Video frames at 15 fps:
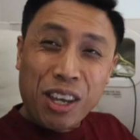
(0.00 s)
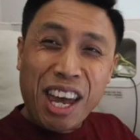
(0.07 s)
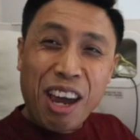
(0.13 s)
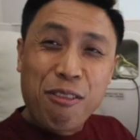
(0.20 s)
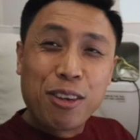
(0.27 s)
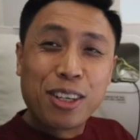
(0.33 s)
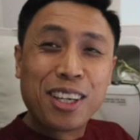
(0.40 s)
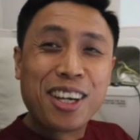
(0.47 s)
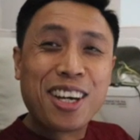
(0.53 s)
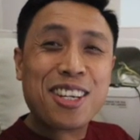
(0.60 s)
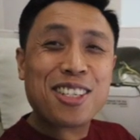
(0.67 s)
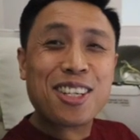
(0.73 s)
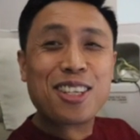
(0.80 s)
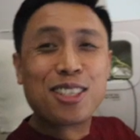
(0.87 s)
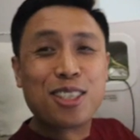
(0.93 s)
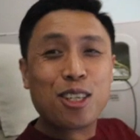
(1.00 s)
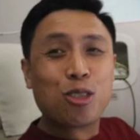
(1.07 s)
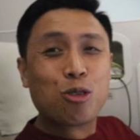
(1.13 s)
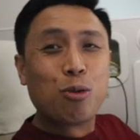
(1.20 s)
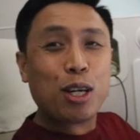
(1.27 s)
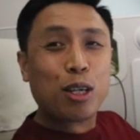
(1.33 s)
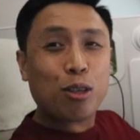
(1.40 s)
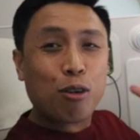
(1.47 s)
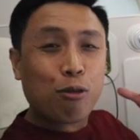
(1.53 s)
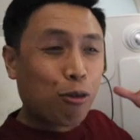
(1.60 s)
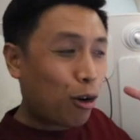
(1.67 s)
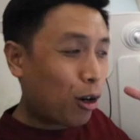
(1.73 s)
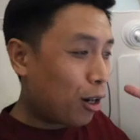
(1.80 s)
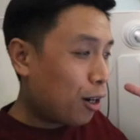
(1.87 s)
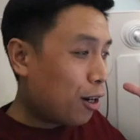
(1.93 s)
everything hinges this week
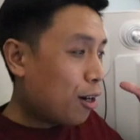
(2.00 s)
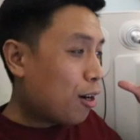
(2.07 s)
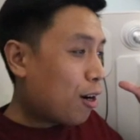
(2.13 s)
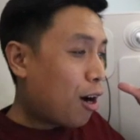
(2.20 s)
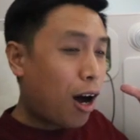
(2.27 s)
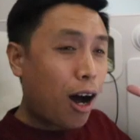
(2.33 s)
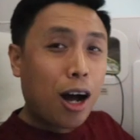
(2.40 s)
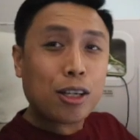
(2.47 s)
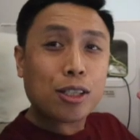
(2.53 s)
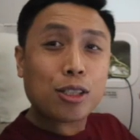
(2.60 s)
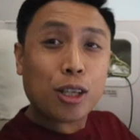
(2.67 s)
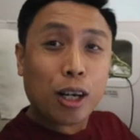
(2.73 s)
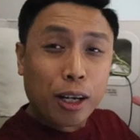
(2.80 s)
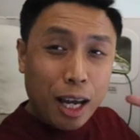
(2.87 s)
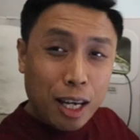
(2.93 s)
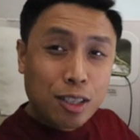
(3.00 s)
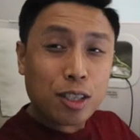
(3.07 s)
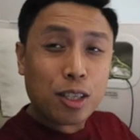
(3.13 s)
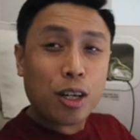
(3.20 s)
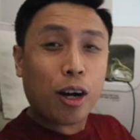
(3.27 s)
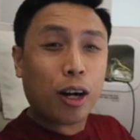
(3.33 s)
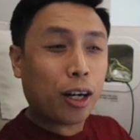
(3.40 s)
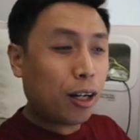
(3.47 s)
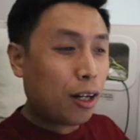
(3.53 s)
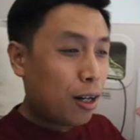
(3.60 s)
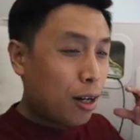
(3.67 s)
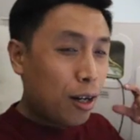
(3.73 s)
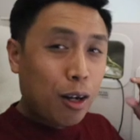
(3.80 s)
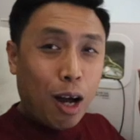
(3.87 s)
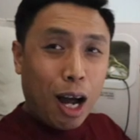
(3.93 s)
for stock STR
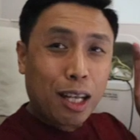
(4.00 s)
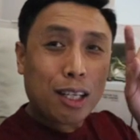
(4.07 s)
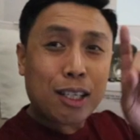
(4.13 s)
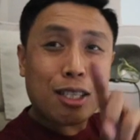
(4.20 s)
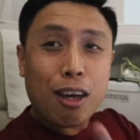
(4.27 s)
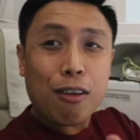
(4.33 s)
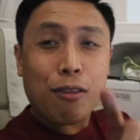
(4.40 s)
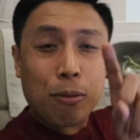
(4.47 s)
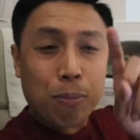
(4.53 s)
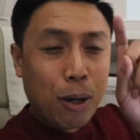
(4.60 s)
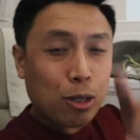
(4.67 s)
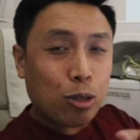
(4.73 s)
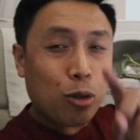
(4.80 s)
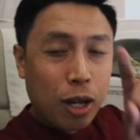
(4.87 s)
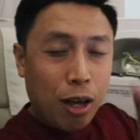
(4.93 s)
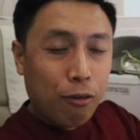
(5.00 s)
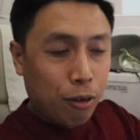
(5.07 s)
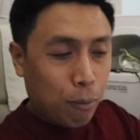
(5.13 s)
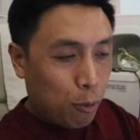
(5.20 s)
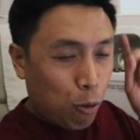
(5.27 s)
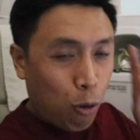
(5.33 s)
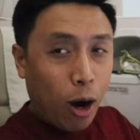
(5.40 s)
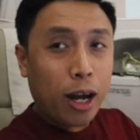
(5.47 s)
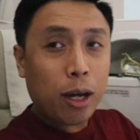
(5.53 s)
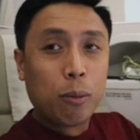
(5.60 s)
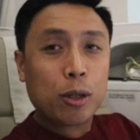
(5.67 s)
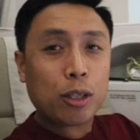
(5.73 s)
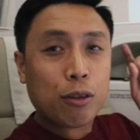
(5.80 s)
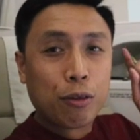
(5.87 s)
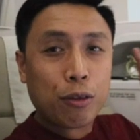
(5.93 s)
at the 7 peso level. Why?
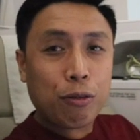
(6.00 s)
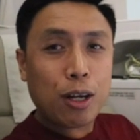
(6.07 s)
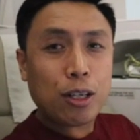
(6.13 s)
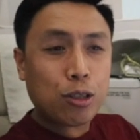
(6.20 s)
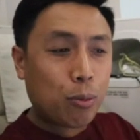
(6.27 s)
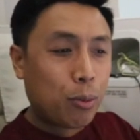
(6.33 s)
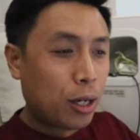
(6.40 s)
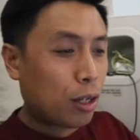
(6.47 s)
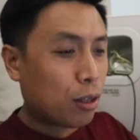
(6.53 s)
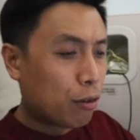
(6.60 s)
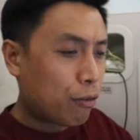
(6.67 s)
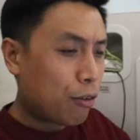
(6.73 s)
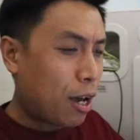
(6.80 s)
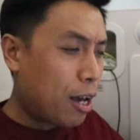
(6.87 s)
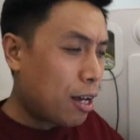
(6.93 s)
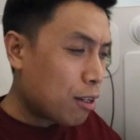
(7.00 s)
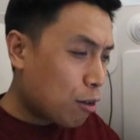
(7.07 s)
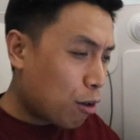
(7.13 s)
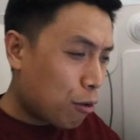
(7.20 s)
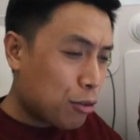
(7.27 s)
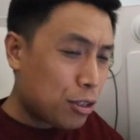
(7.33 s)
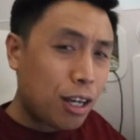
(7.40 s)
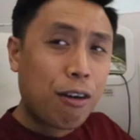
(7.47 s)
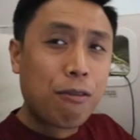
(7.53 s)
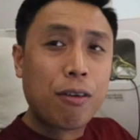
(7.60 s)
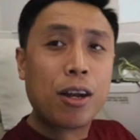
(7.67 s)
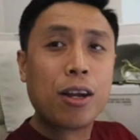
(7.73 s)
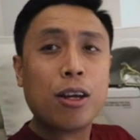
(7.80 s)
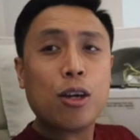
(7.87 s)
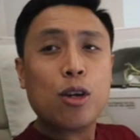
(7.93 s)
Because if it fails to break out of
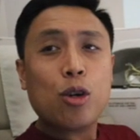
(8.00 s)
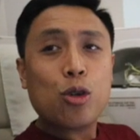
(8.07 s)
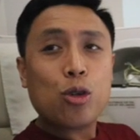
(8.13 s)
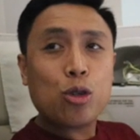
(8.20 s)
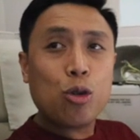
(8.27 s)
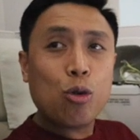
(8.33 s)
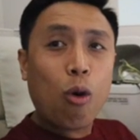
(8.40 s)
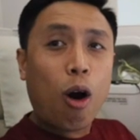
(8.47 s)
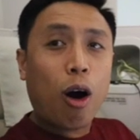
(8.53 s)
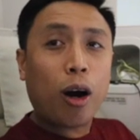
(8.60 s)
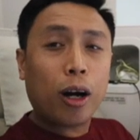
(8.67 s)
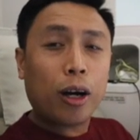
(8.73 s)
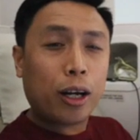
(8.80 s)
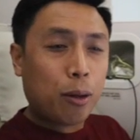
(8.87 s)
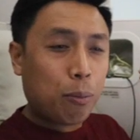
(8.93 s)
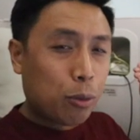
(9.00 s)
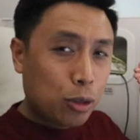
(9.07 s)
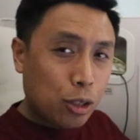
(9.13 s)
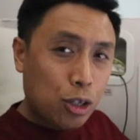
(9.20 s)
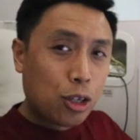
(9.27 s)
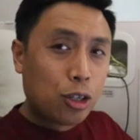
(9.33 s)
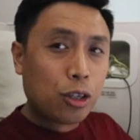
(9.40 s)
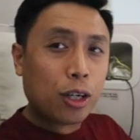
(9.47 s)
7, you are a position